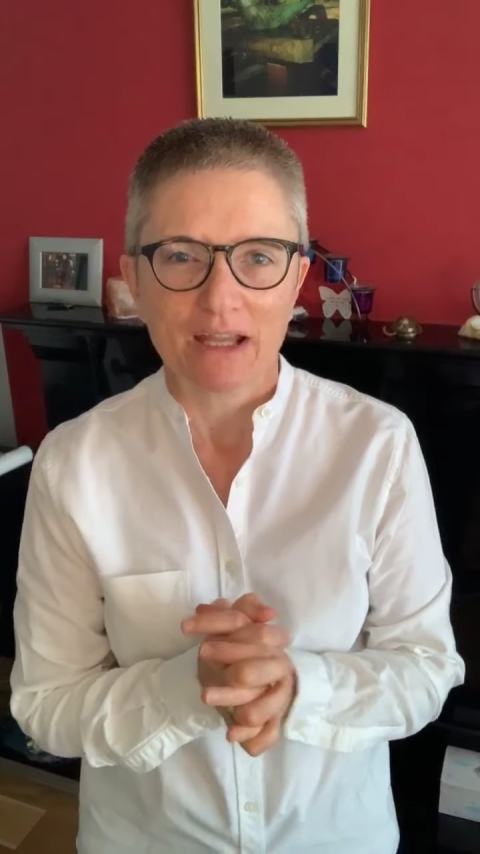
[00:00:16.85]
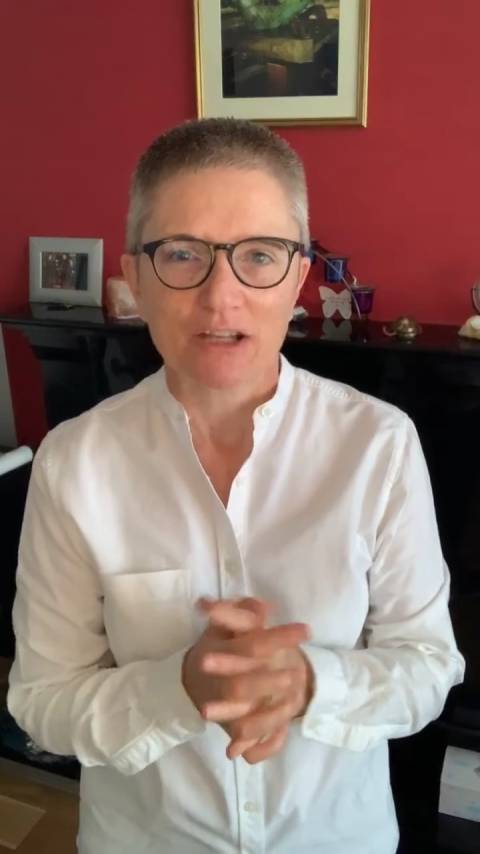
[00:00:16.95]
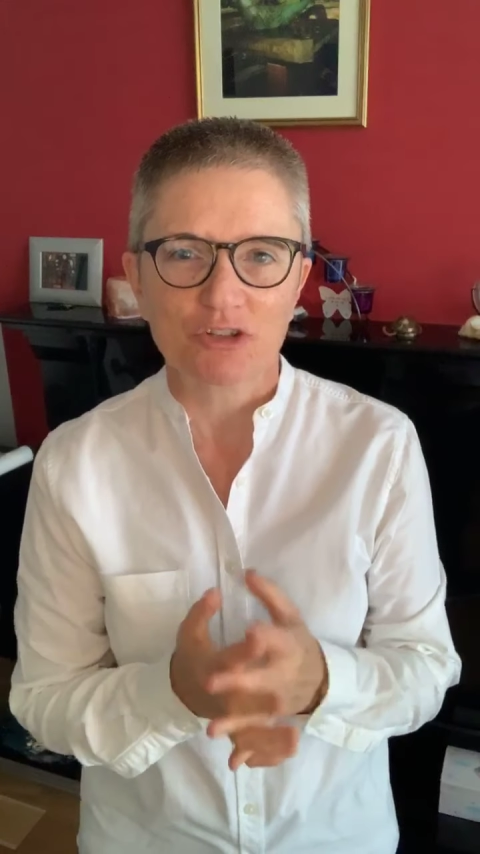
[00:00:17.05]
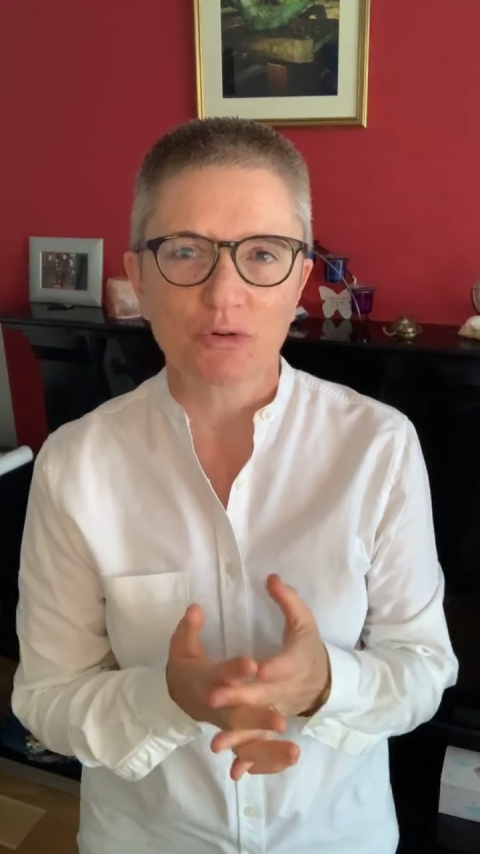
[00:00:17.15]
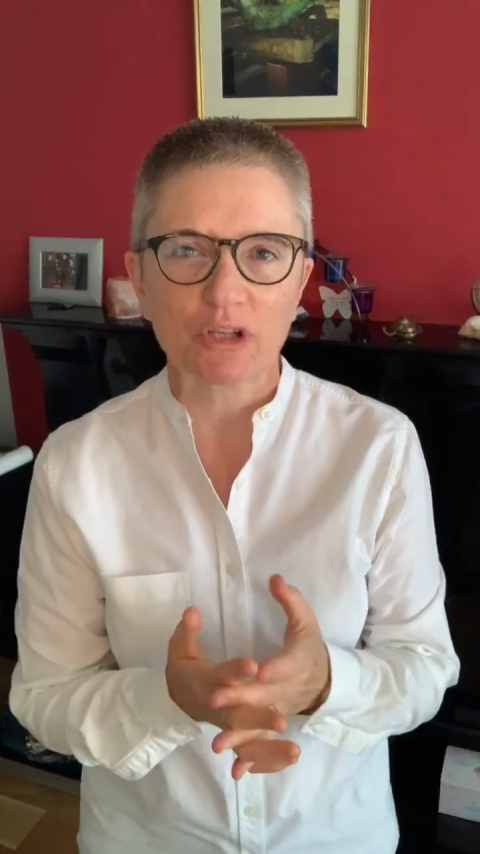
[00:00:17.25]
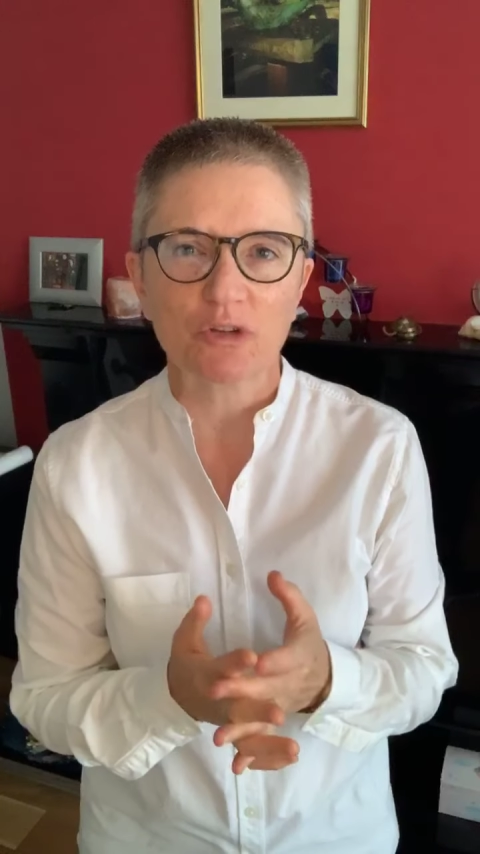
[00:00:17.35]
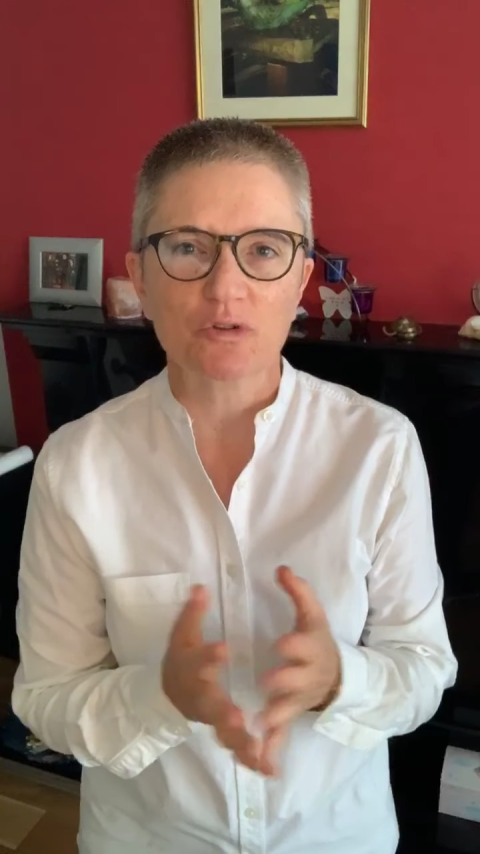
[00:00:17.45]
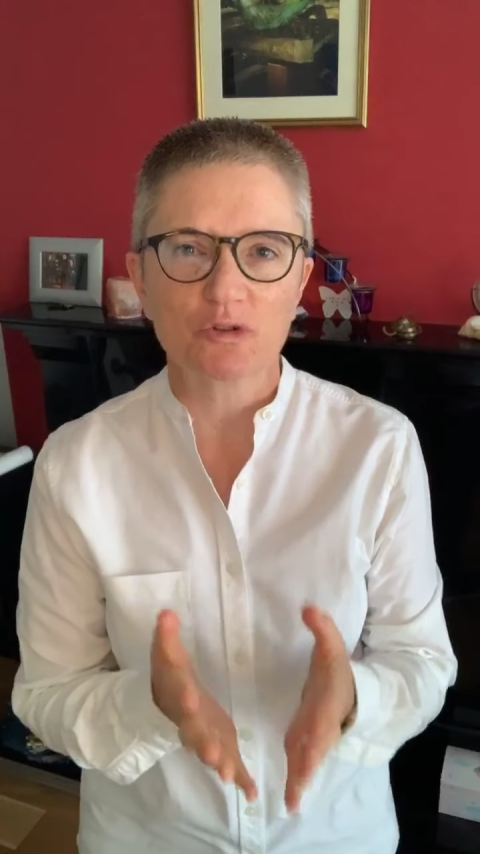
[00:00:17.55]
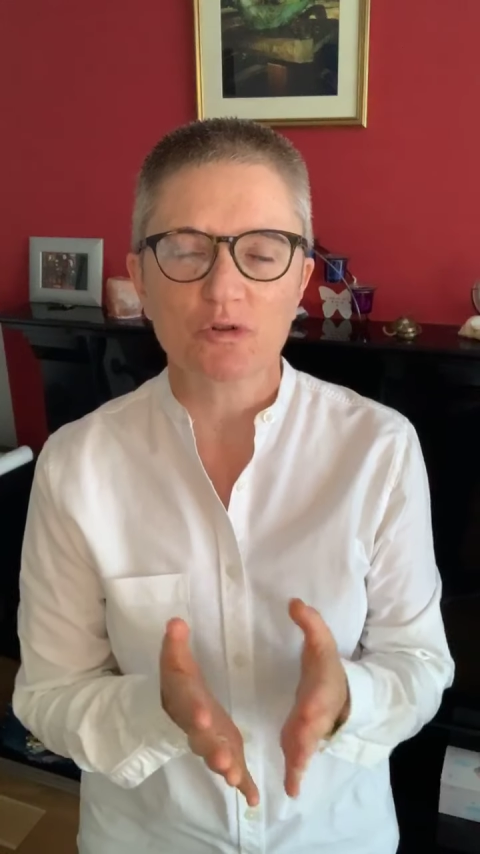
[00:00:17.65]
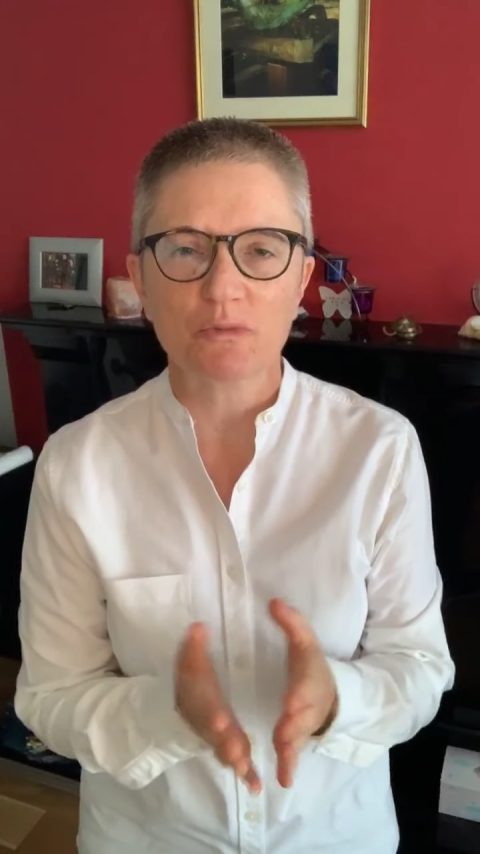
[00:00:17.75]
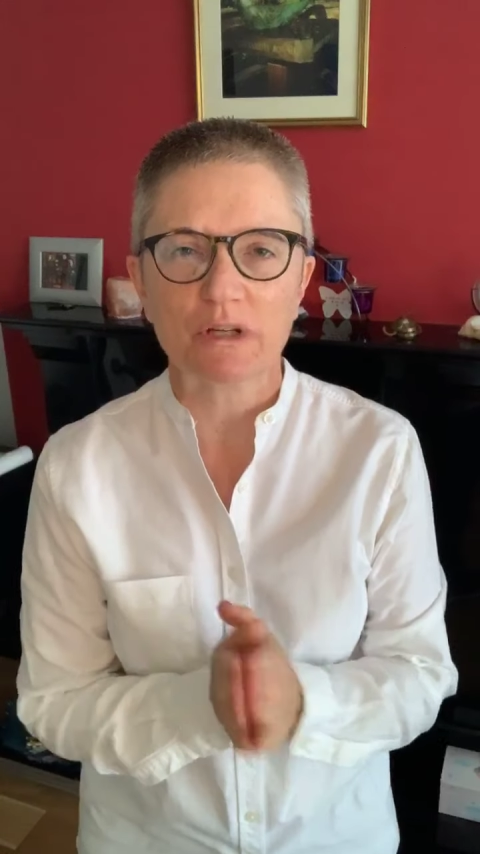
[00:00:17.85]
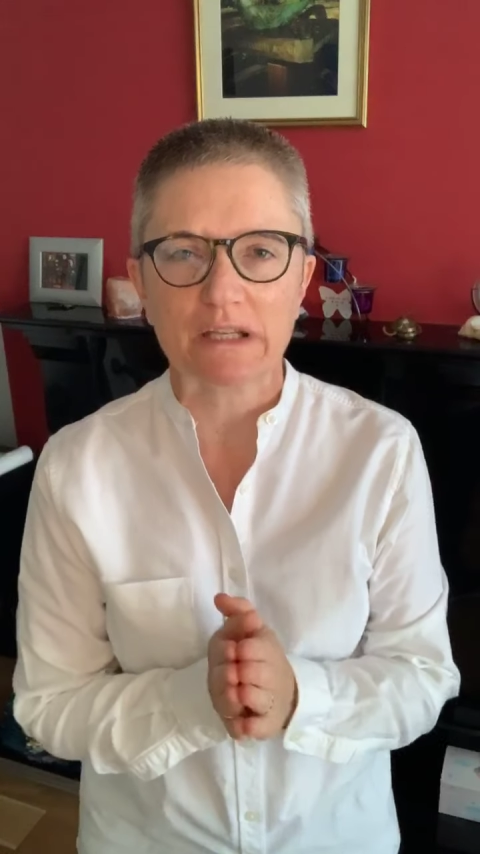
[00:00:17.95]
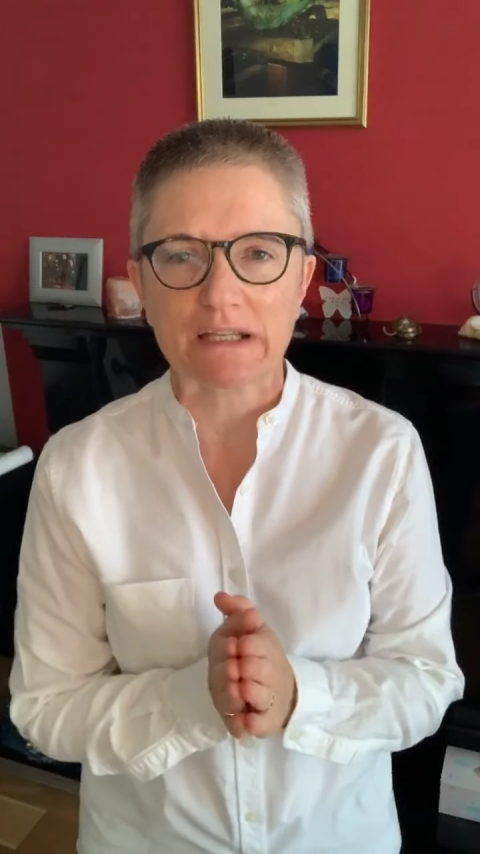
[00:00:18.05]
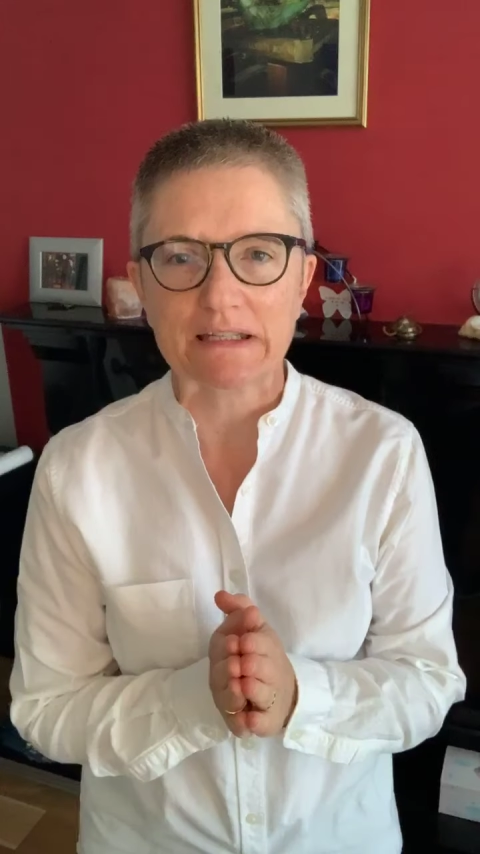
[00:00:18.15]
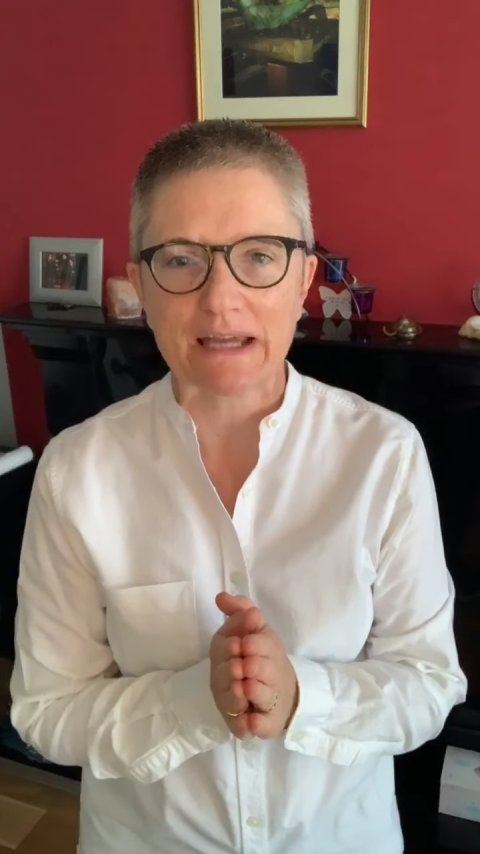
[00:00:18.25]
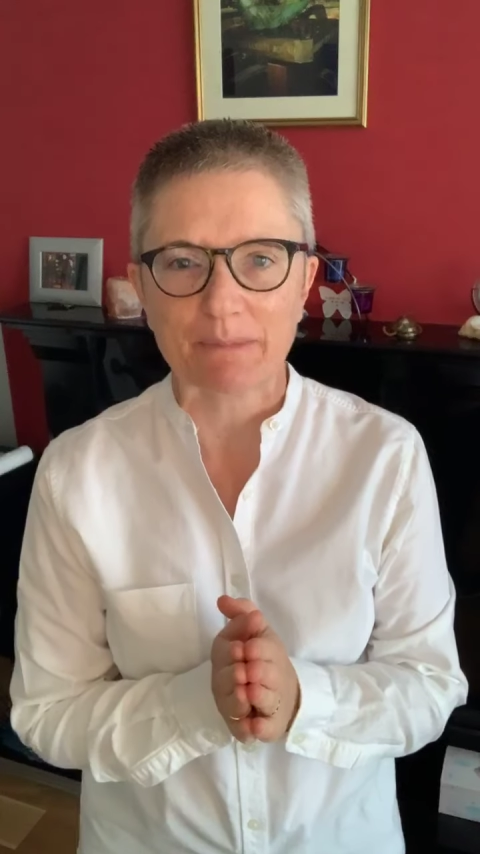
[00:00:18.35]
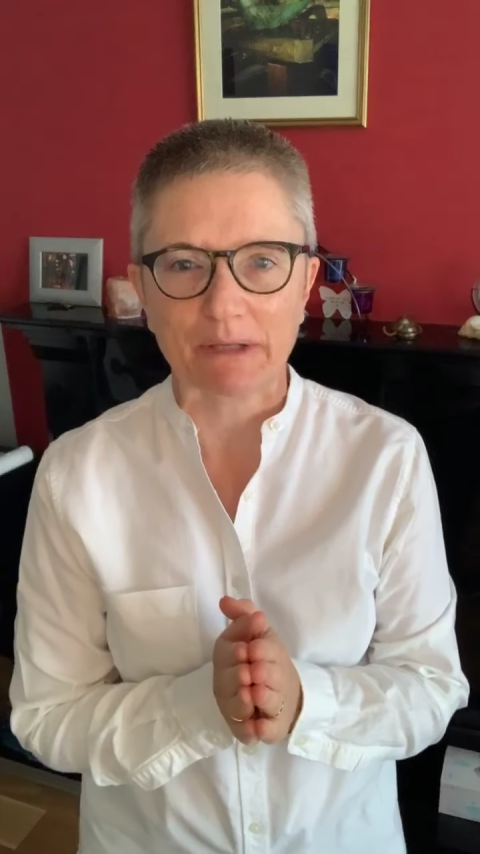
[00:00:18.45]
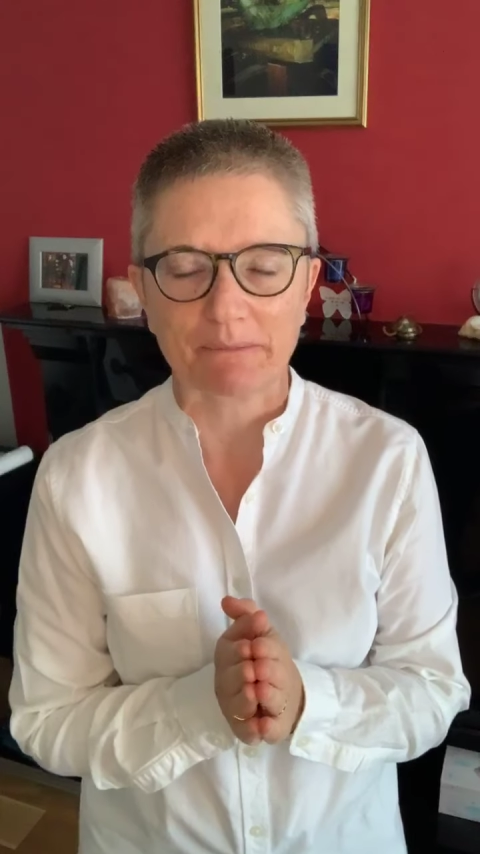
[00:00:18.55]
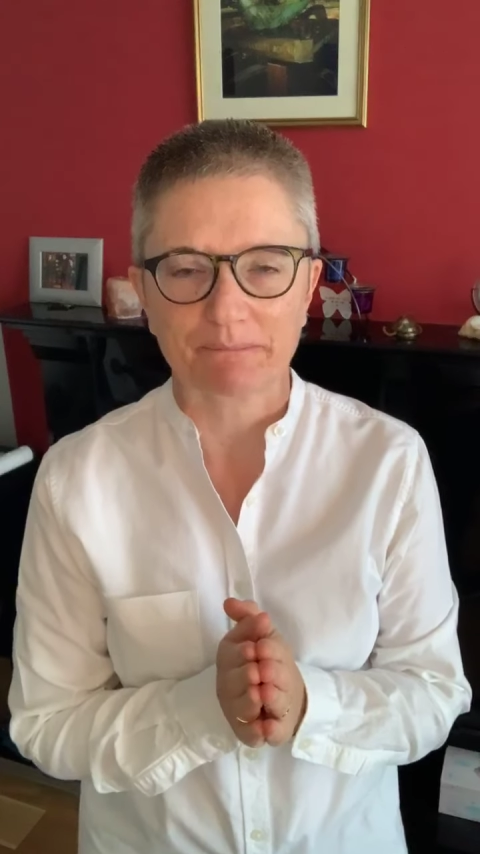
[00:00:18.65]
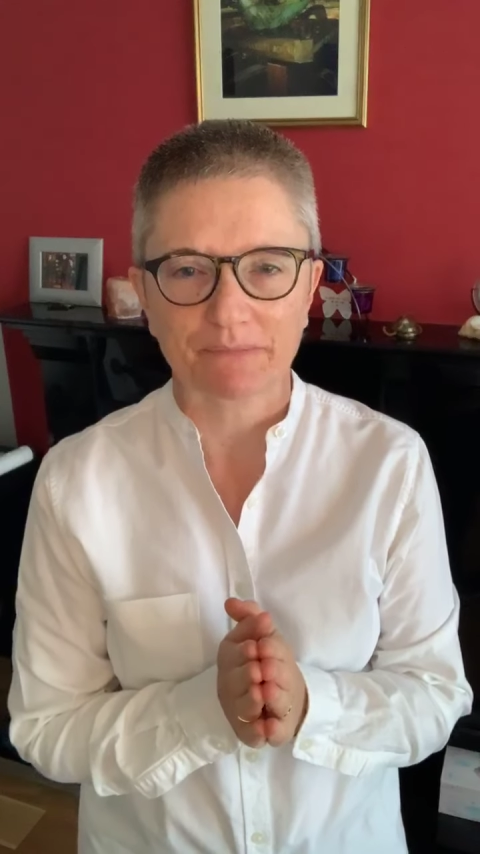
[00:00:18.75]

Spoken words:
showing you to Meridian Tapping.